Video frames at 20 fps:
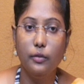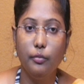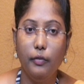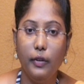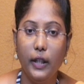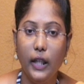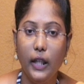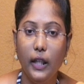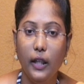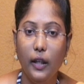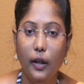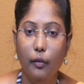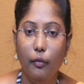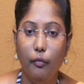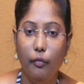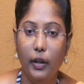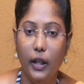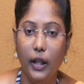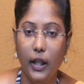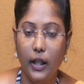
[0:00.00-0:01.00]
v?
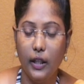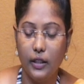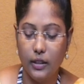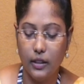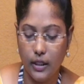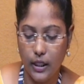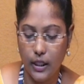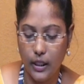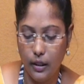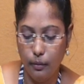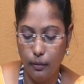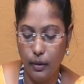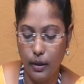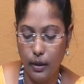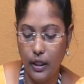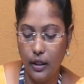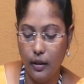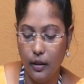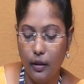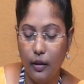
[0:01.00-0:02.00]
V is nothing
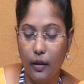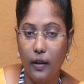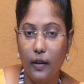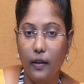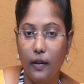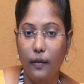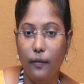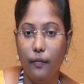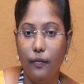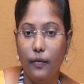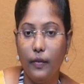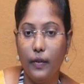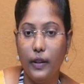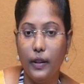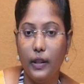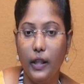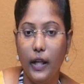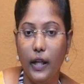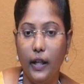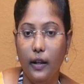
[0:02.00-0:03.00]
but
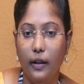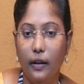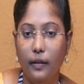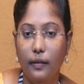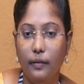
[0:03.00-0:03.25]
3,